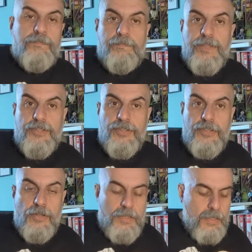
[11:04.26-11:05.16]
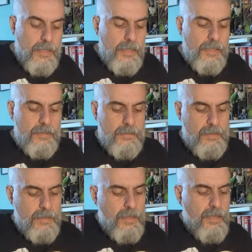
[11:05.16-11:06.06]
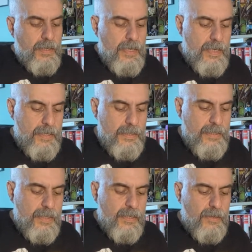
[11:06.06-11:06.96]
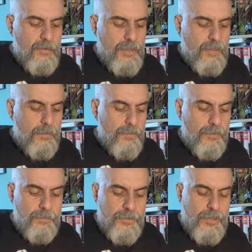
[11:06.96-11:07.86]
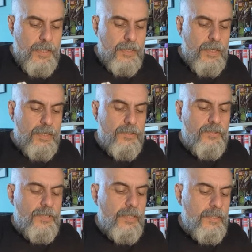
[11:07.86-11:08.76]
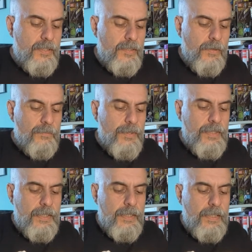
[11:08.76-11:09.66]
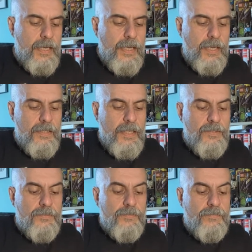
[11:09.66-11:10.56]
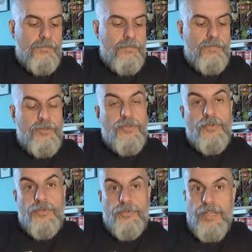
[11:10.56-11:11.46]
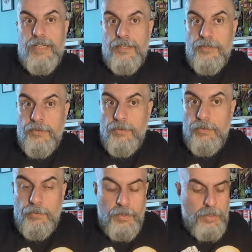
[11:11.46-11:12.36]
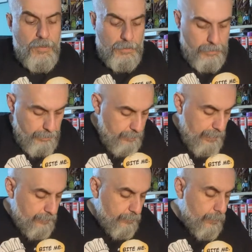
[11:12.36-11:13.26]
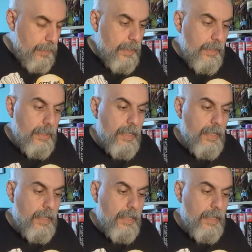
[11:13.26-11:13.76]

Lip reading: pictures online, and it's like, oh, it comes from China, it's a Chinese company, and that you don't really know that well,